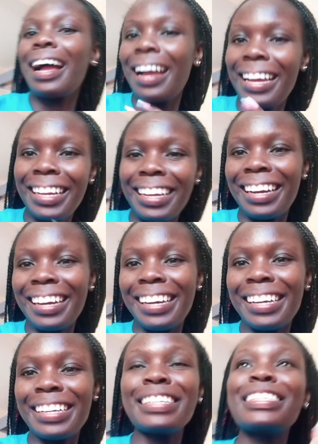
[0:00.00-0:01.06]
Hi
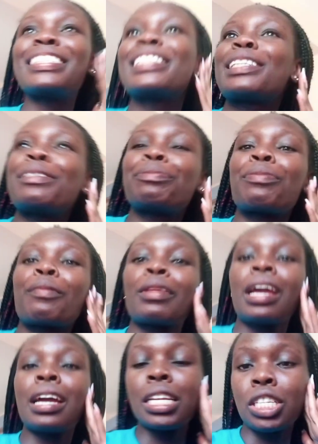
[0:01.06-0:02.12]
guys,
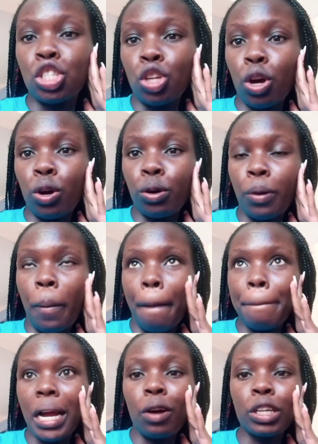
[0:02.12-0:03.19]
so
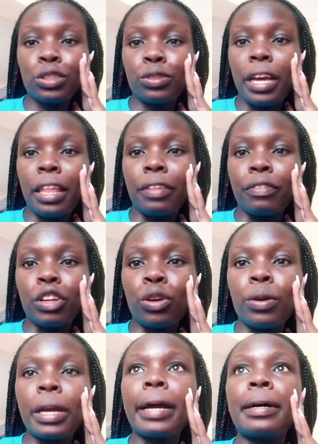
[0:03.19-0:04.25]
I want to end the
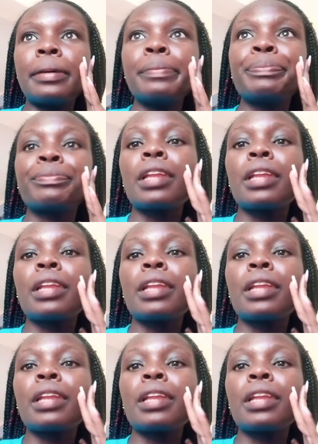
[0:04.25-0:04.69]
video here.